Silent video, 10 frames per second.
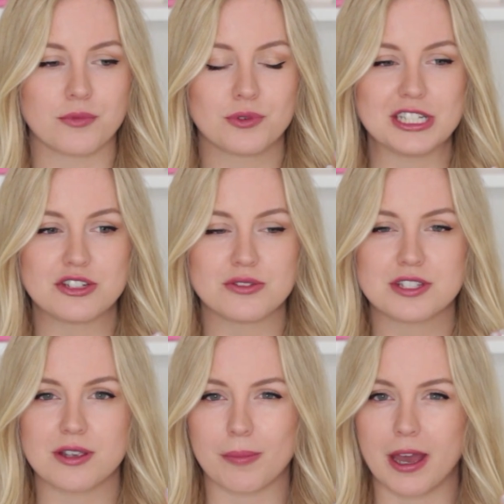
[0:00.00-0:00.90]

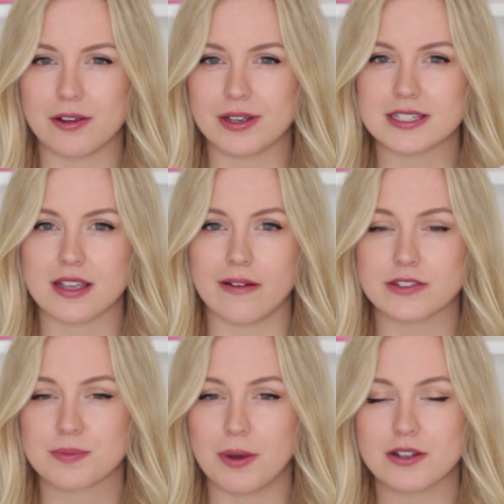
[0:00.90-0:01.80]
reduce the appearance
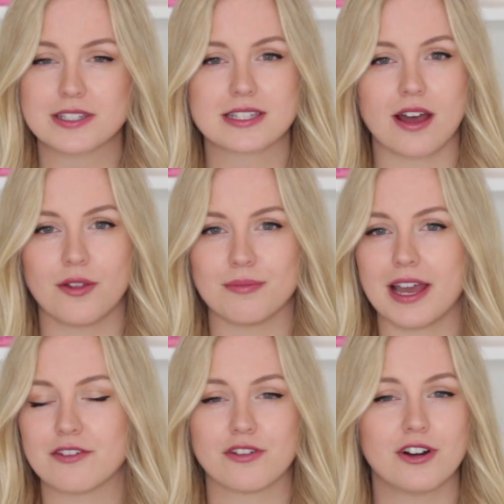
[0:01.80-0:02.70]
of spots on
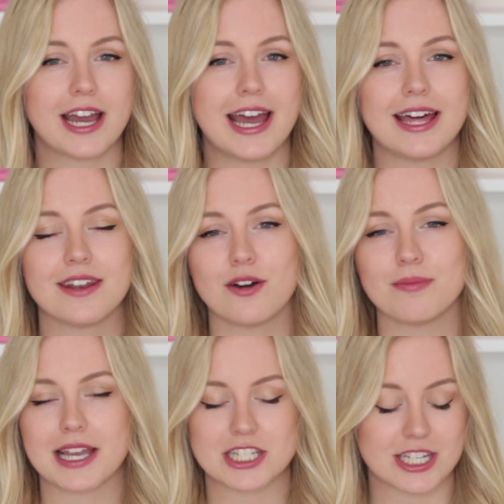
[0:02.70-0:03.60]
my forehead,
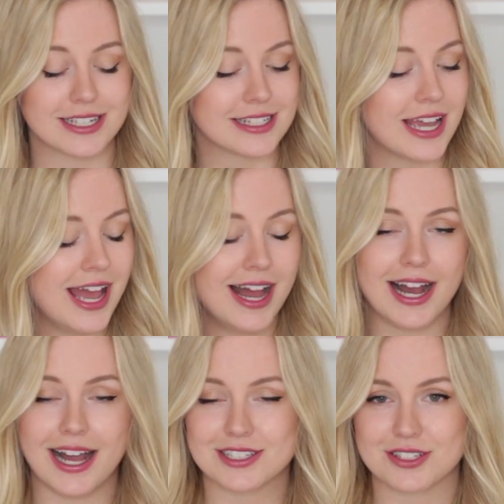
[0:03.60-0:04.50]
on my chin.
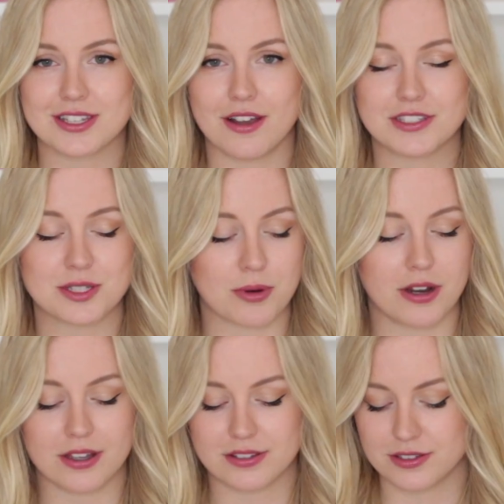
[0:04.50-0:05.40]
I just love this
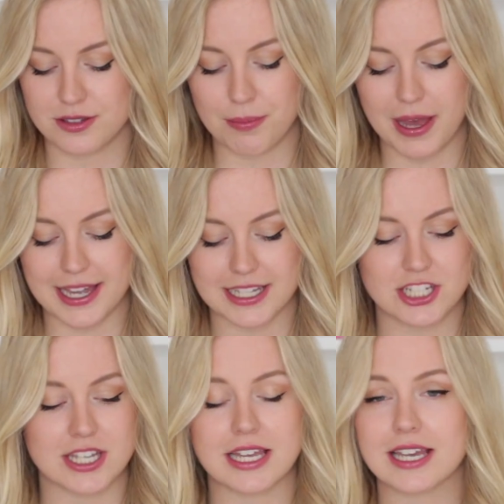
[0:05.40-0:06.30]
product. The
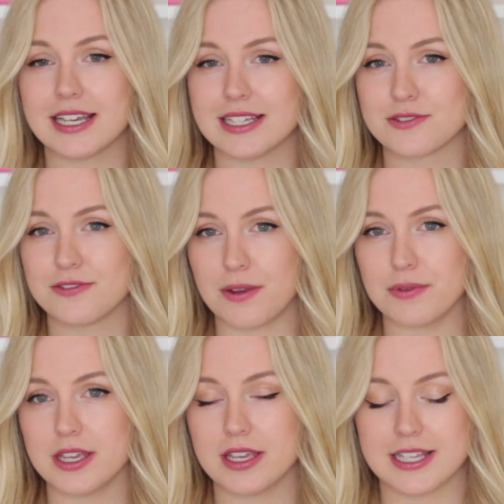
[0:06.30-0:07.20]
packaging is
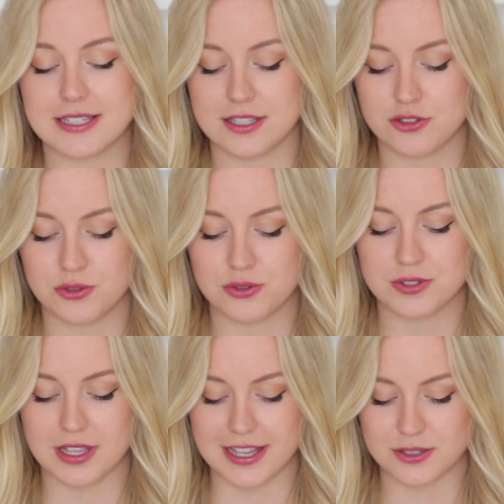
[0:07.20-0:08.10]
very easy to
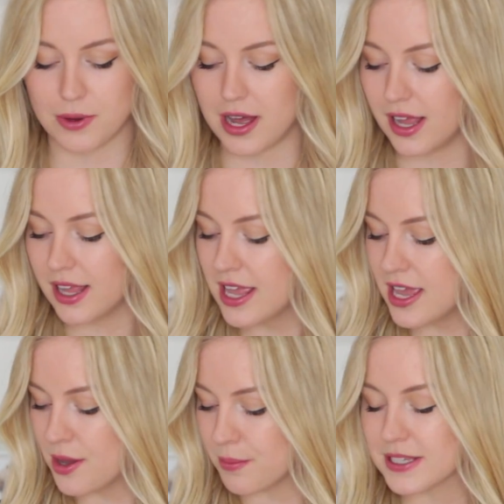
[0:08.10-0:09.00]
use as well.
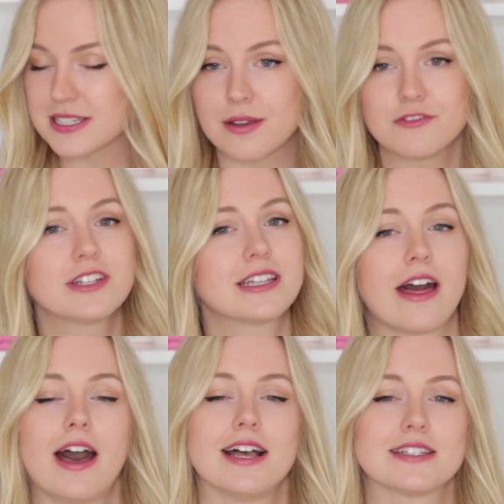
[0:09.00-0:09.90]
But something
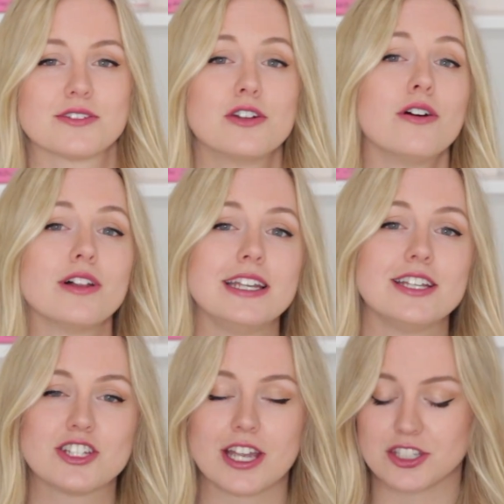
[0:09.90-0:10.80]
that has
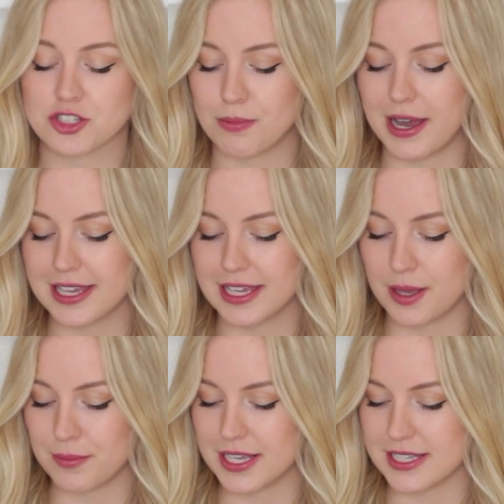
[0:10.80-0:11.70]
totally changed my
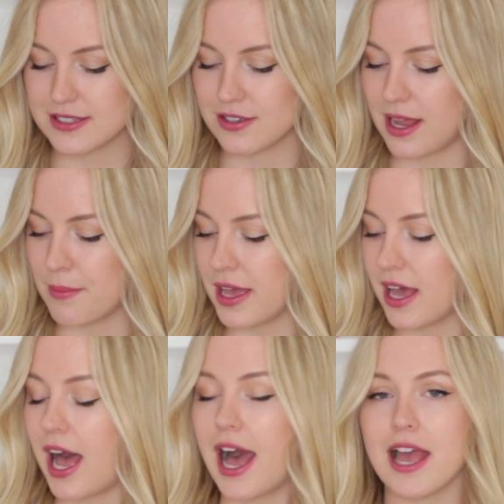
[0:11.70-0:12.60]
game is the La
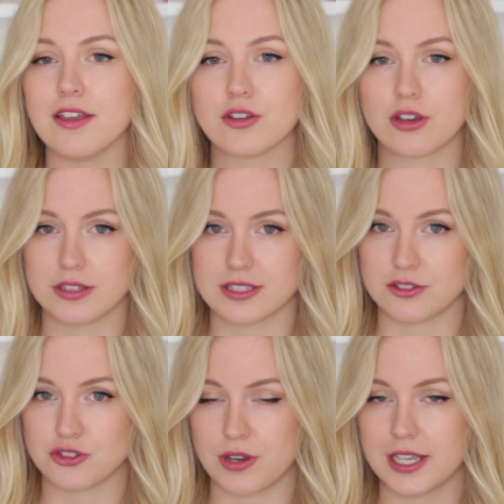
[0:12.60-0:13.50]
Mer Eye
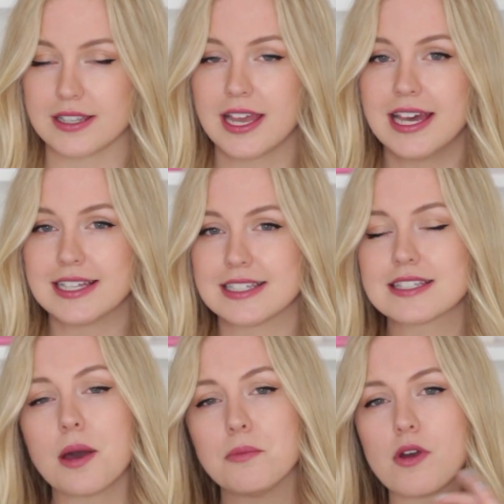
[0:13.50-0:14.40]
Concentrate.
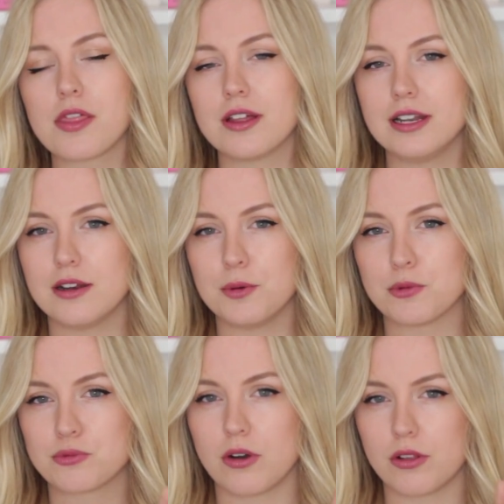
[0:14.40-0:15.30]
This comes with a
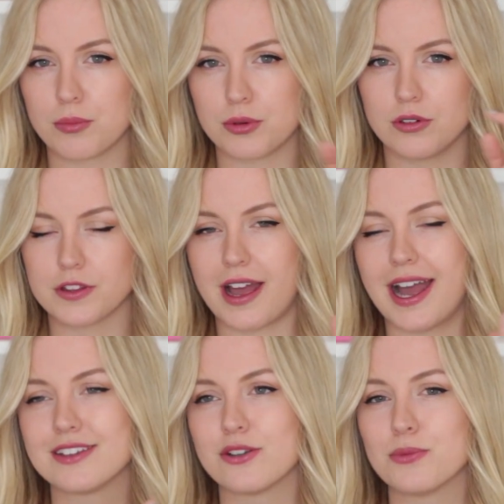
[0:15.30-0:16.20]
little roller ball
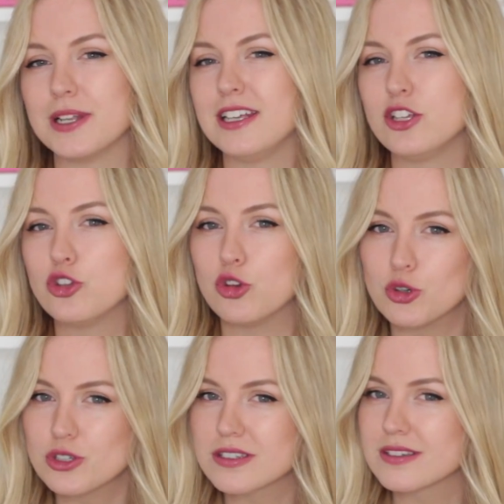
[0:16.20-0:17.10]
that I don't really
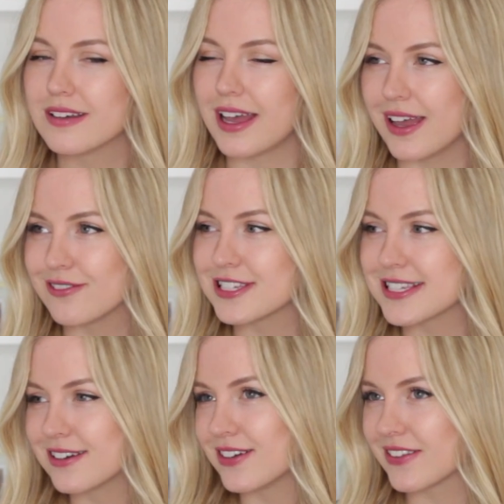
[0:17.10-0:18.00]
use every
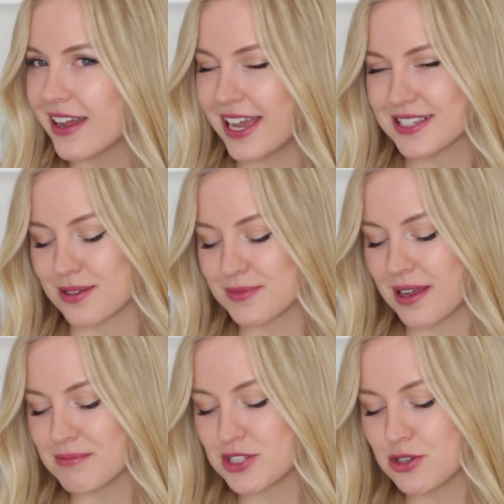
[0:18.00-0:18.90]
single day. I
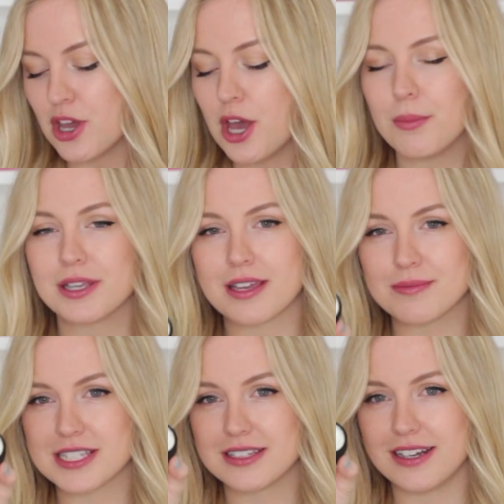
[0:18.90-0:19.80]
sometimes do, but it
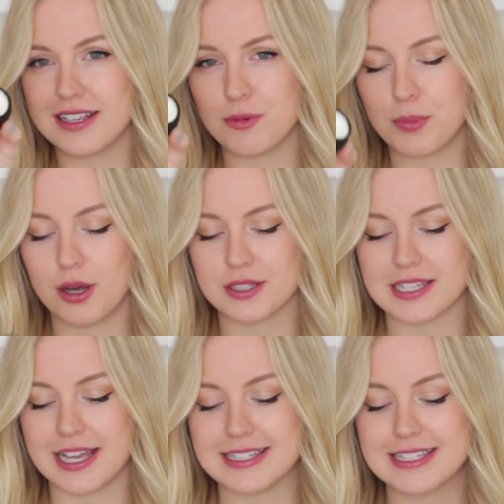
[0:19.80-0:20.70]
comes in a little
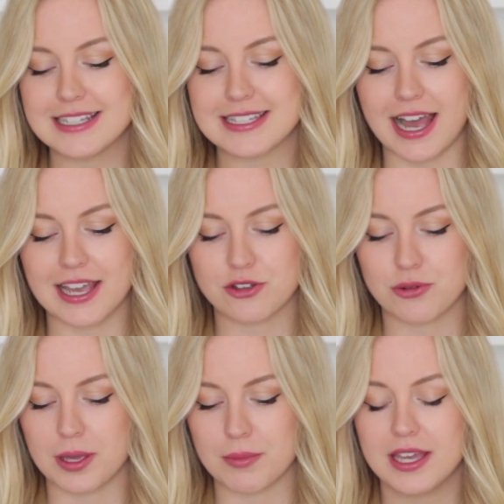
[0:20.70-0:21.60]
pot. And this eye
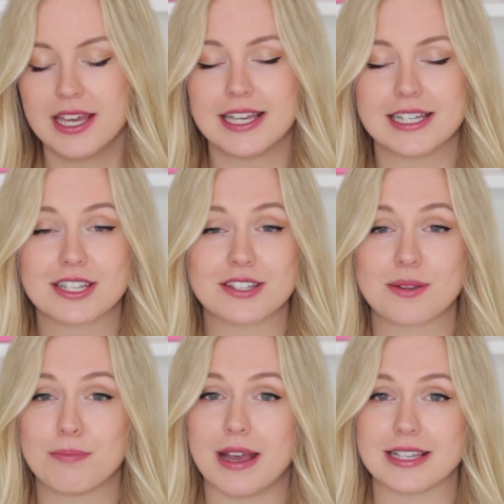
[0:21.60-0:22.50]
cream is just
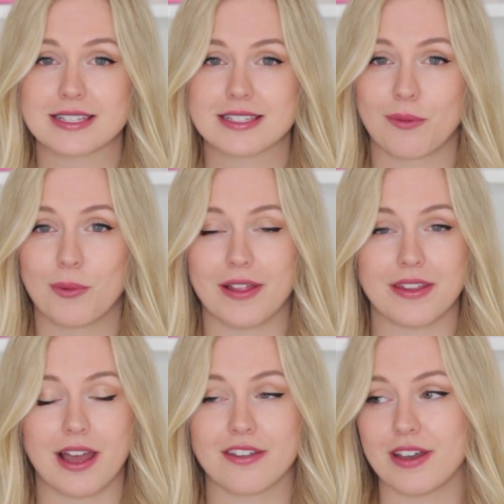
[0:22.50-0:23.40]
the best
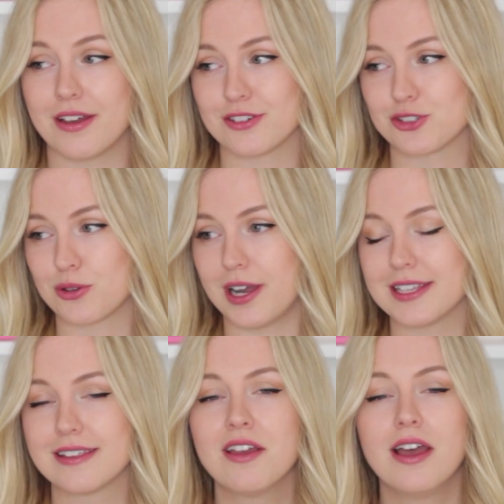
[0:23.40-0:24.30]
one I've ever tried.